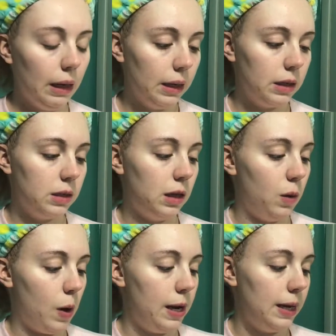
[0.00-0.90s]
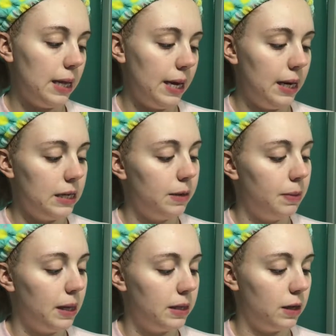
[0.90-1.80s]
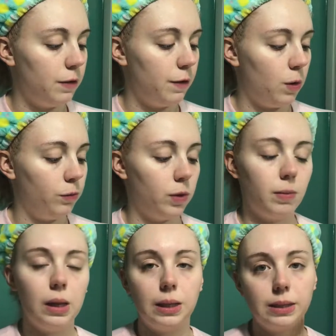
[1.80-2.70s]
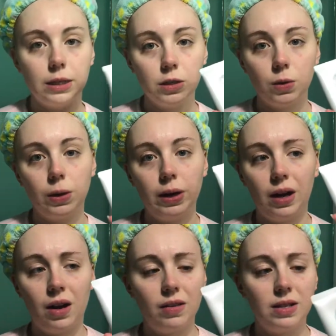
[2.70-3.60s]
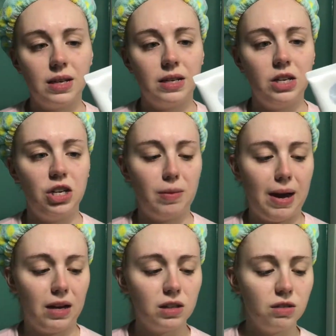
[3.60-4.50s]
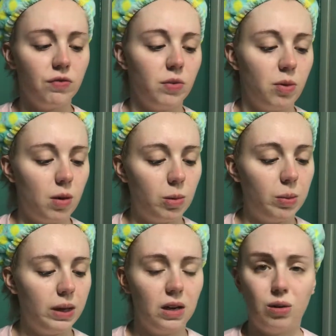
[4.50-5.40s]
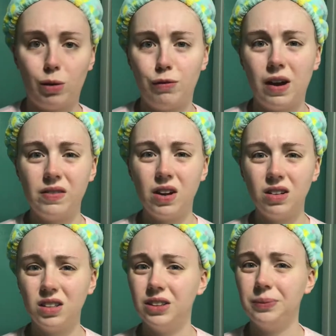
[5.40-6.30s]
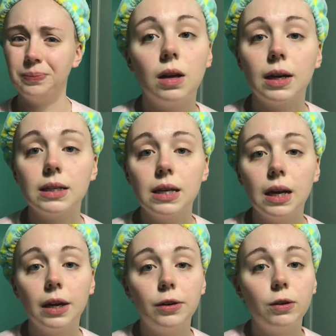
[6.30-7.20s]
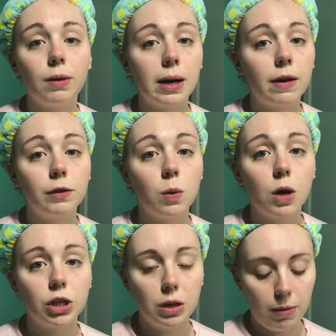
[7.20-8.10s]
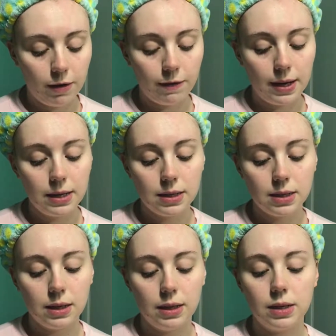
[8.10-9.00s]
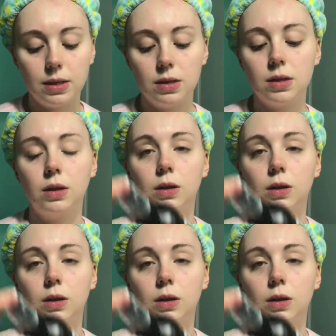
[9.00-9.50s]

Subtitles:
It is the White Clay Deep Cleansing Foam from Cleansing Story. I got this at TJ Maxx for probably around $5. The next thing I do right after washing my face is